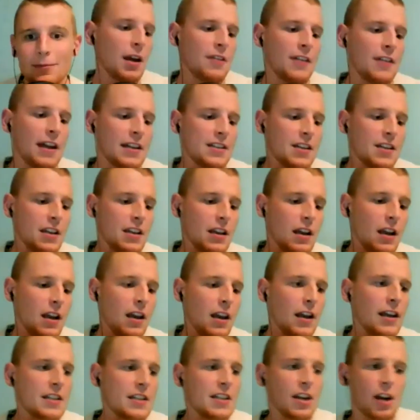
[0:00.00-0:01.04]
thanks.
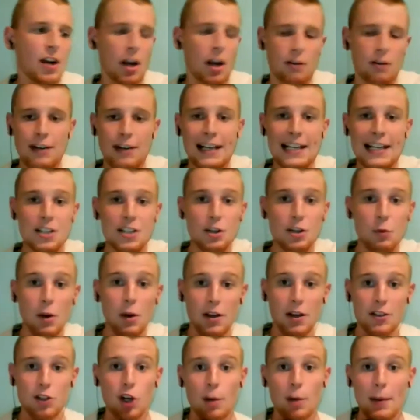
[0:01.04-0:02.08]
Like I said, I really do want
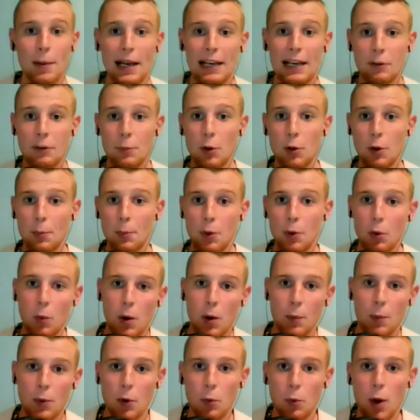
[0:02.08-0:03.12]
to talk about Liverpool, but
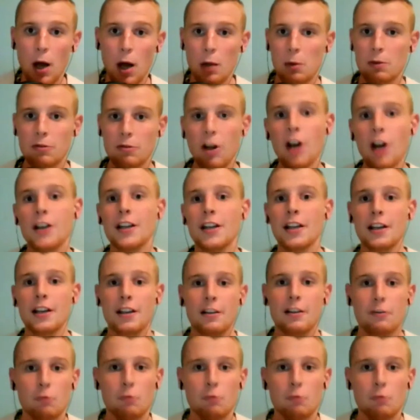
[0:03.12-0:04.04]
while we're riding